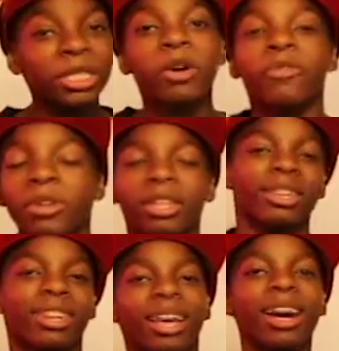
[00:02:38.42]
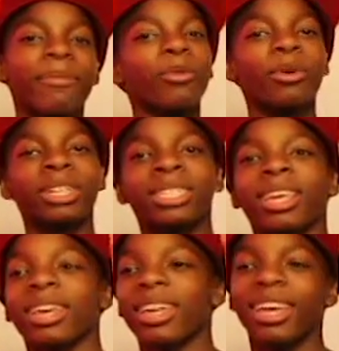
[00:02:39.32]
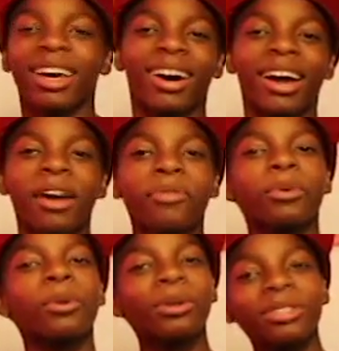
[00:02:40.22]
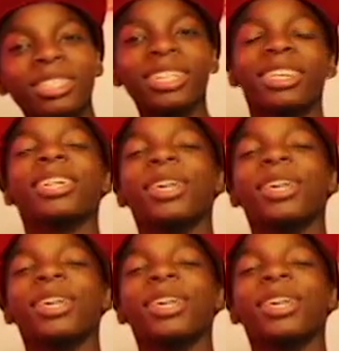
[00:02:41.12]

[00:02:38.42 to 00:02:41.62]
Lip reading: stuff, and I'm the one that's like, I have to hold it,